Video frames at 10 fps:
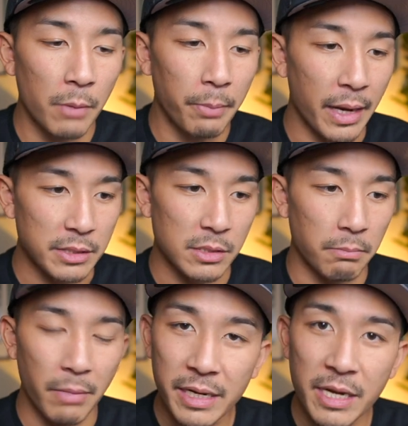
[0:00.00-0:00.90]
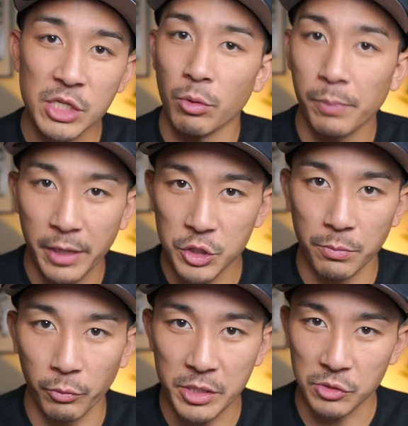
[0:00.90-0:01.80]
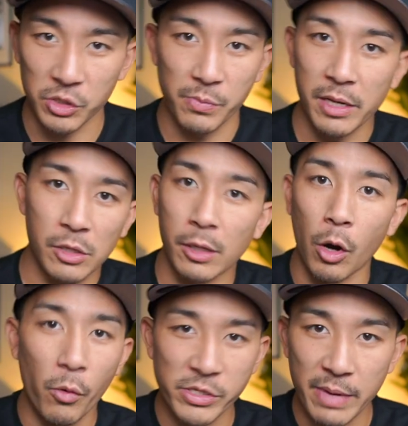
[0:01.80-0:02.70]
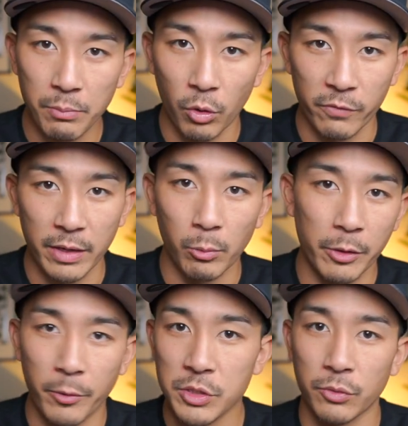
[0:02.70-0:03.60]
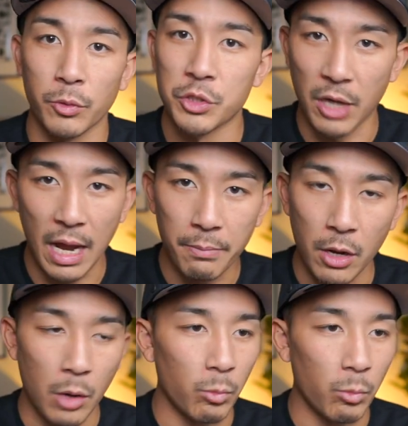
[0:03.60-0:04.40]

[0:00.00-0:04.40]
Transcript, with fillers: But money is a replenishable resource, meaning you can always make more of it, whether it's through a job,